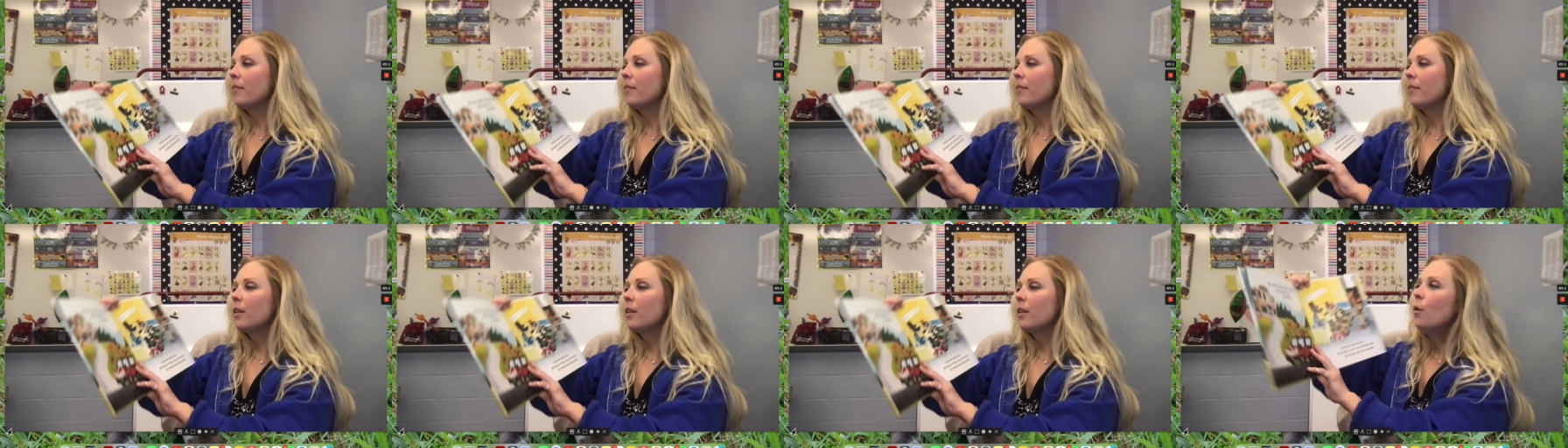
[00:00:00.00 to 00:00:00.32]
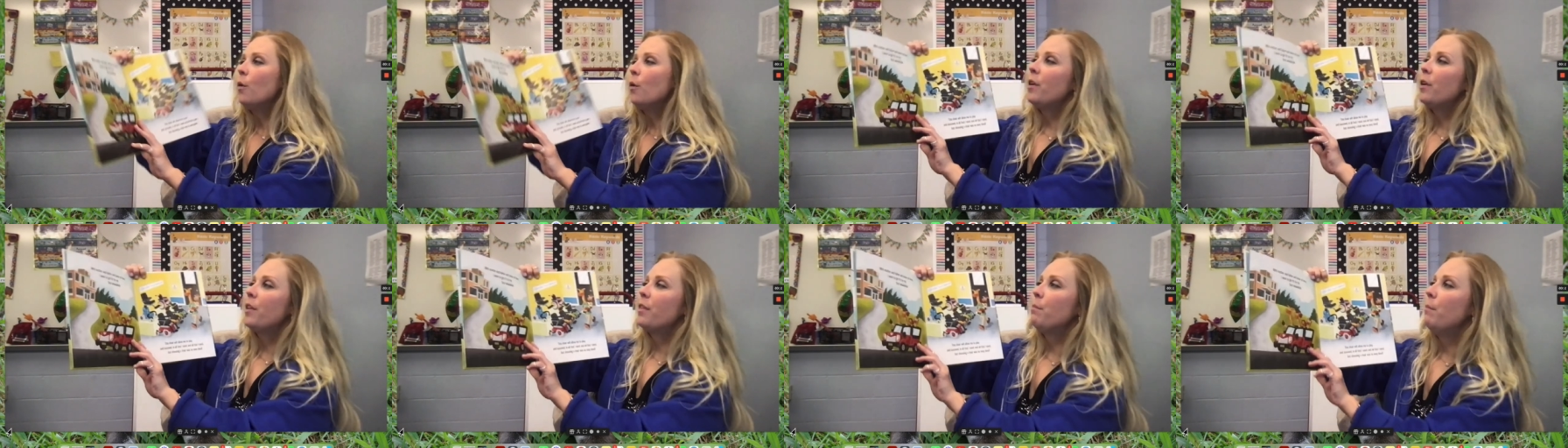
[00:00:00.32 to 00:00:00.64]
with
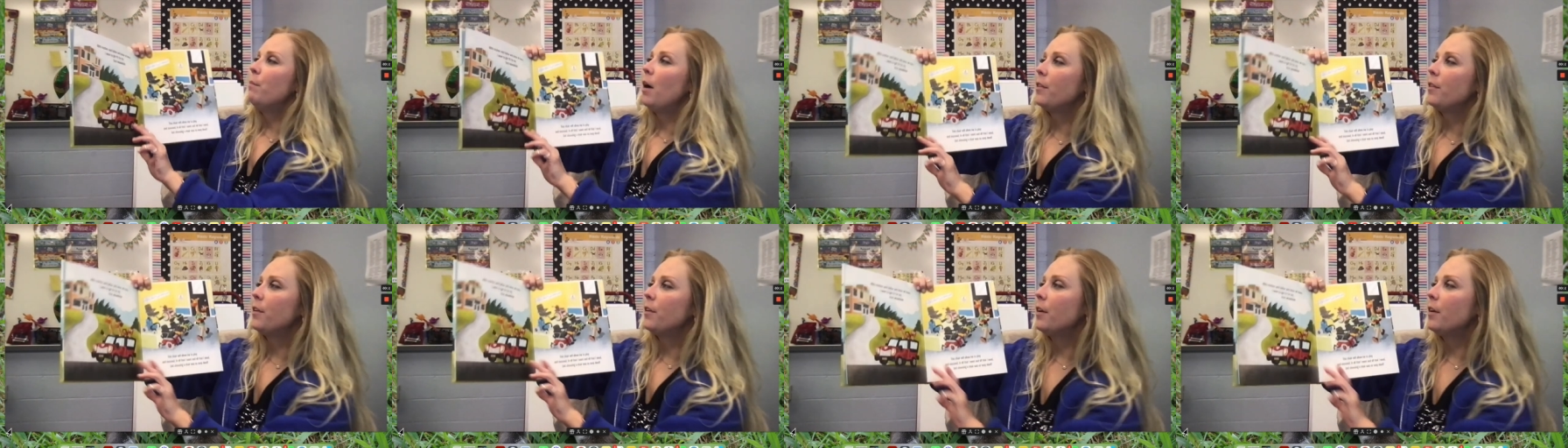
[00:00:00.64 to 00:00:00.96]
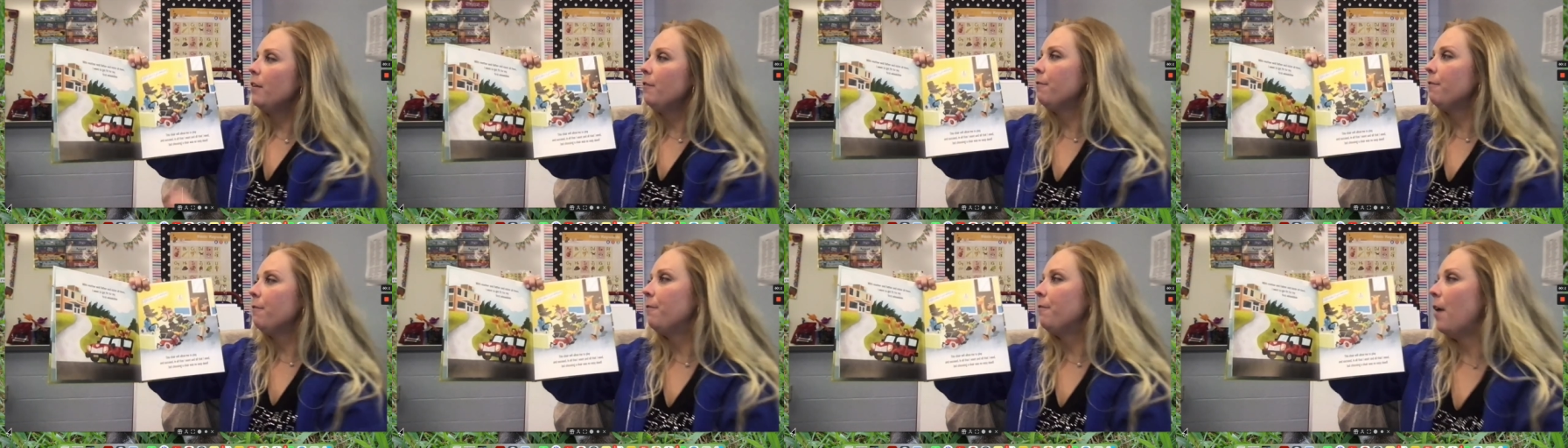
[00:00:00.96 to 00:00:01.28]
mother and
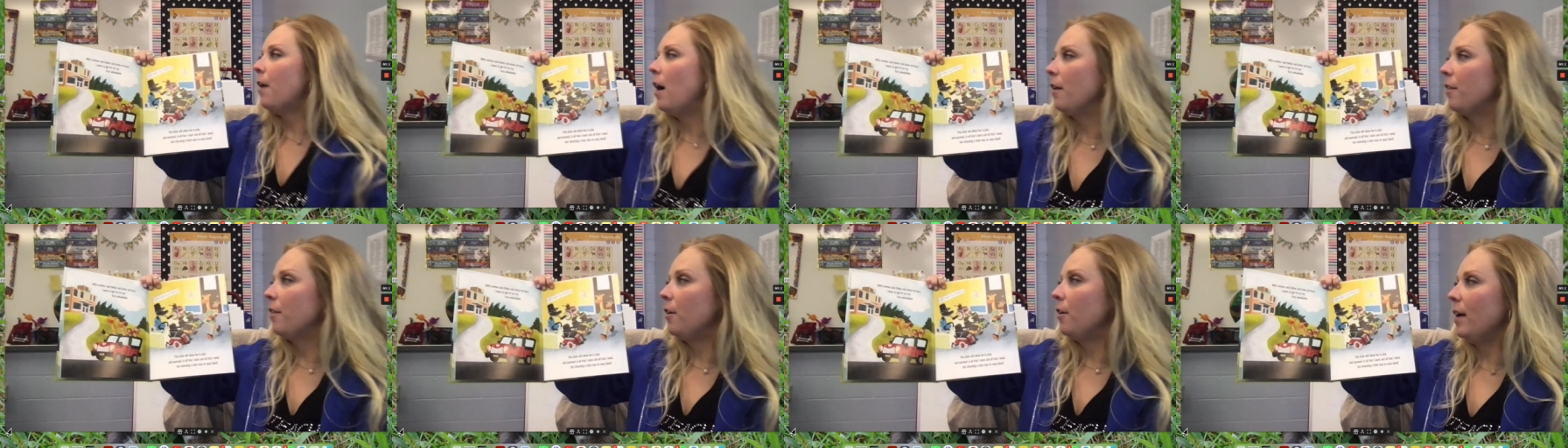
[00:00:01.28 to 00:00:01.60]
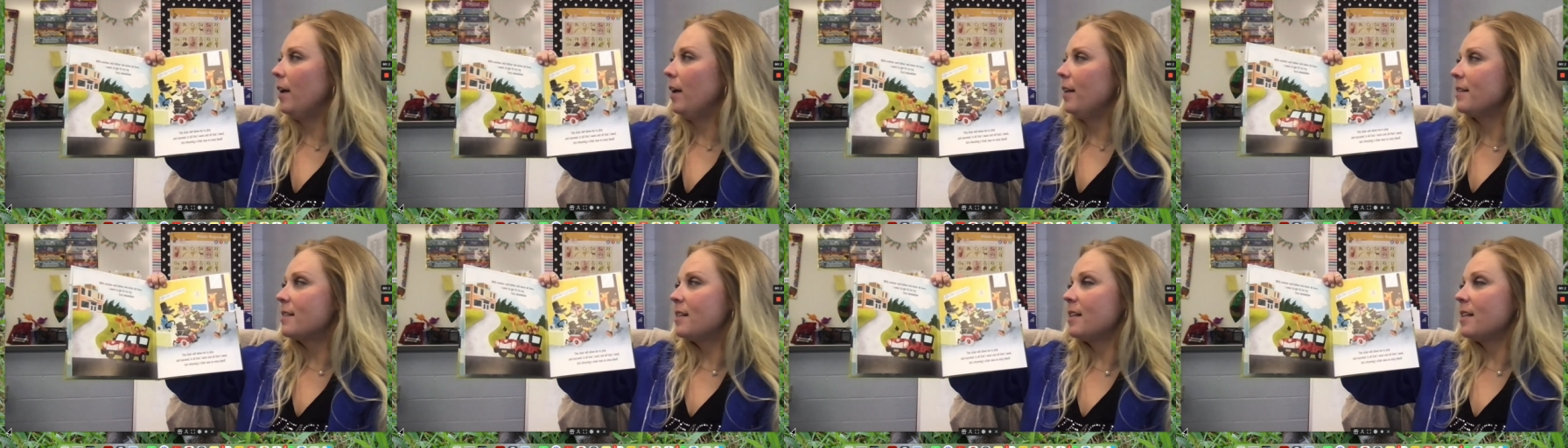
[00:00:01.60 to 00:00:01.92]
father and
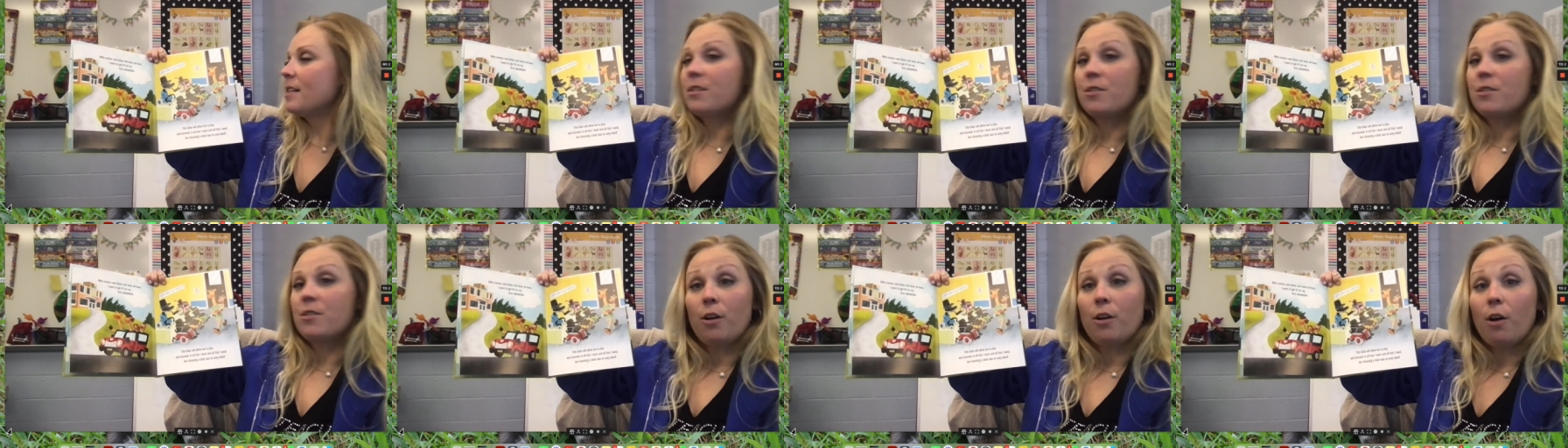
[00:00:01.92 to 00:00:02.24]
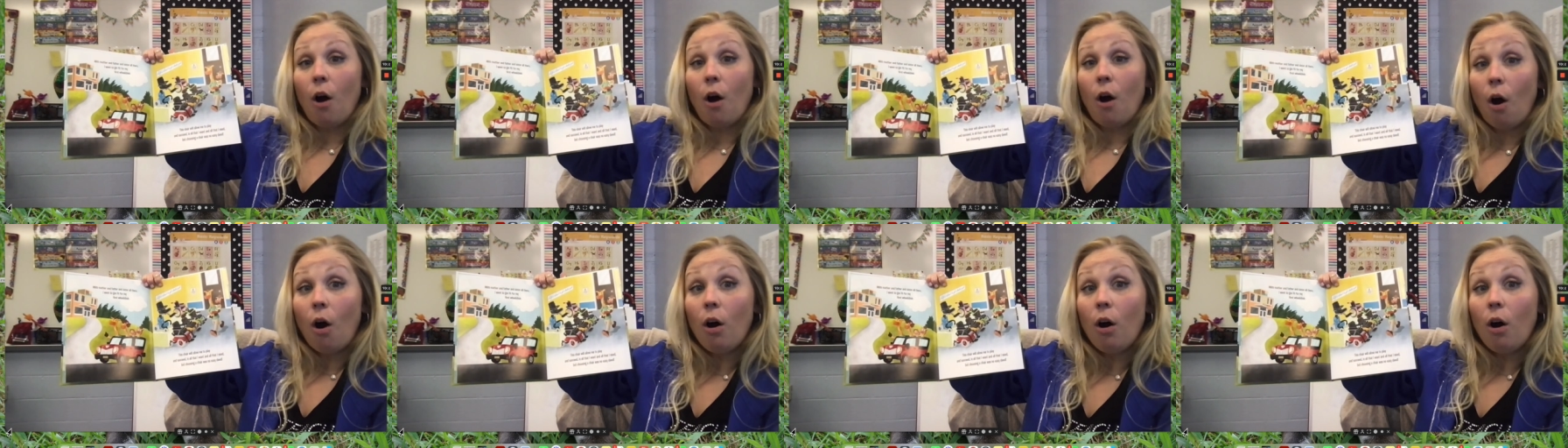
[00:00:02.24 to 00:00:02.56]
sister
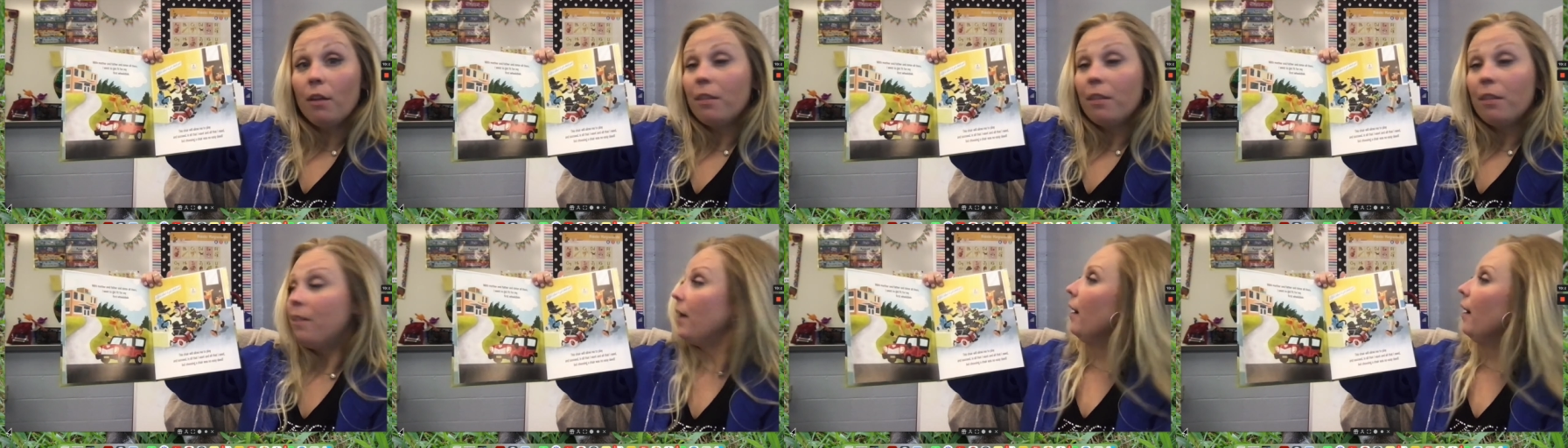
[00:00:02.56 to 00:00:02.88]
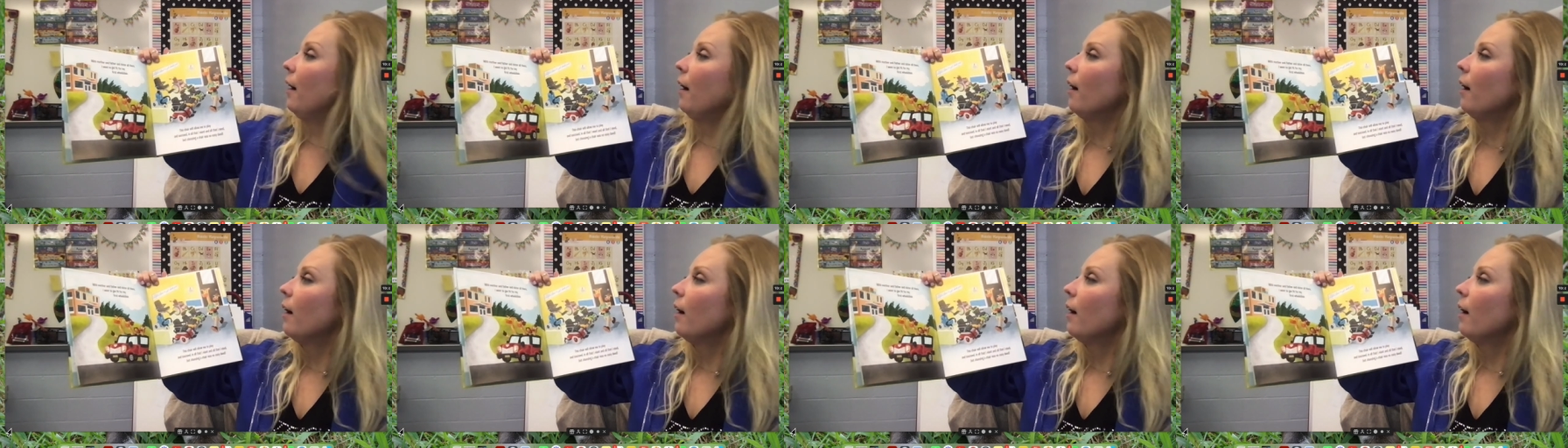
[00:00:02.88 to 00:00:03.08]
all there,